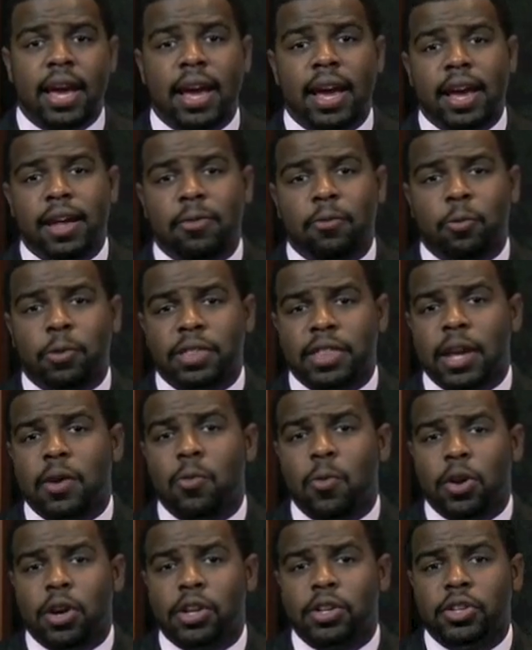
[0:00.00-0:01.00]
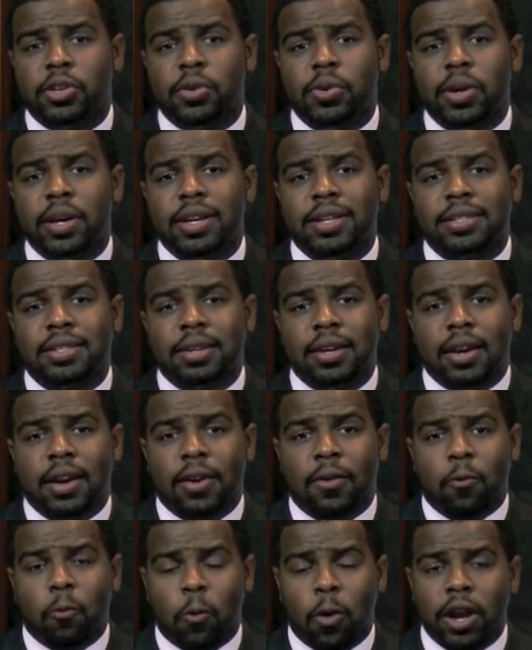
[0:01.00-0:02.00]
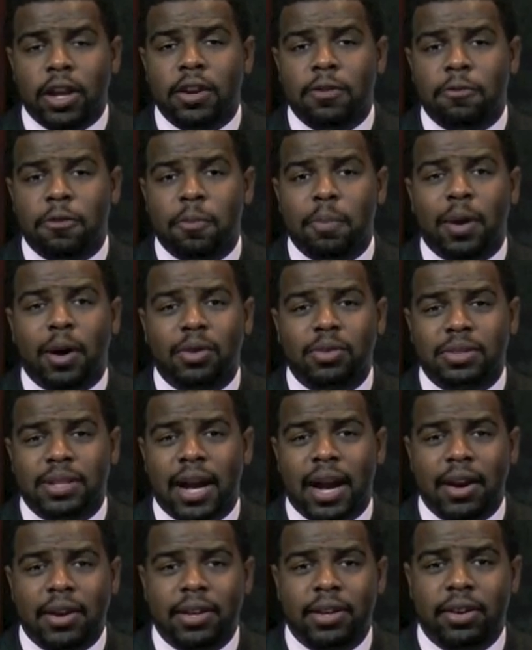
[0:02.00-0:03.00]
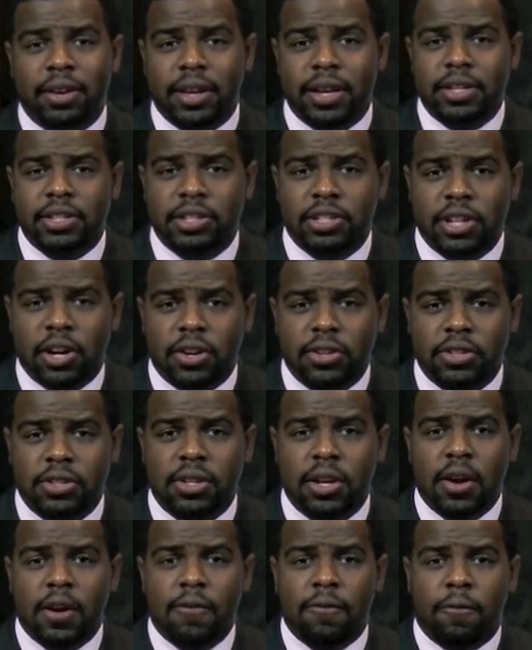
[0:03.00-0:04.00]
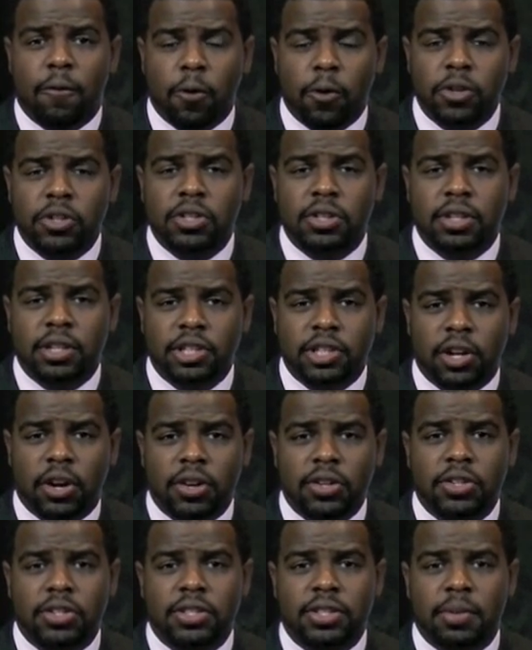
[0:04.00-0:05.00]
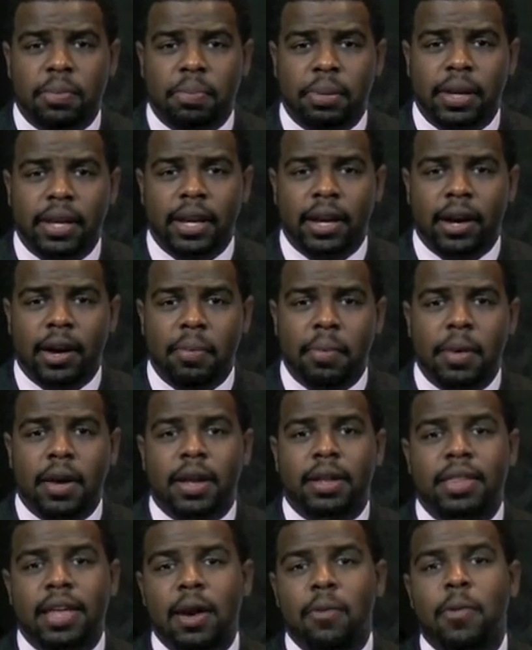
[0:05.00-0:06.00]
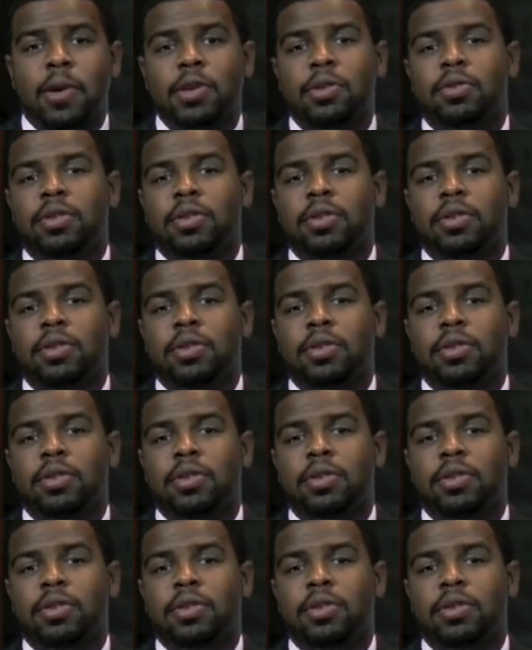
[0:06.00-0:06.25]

And what they want to do is run the football downhill against the Chargers, force the charges to play up. That way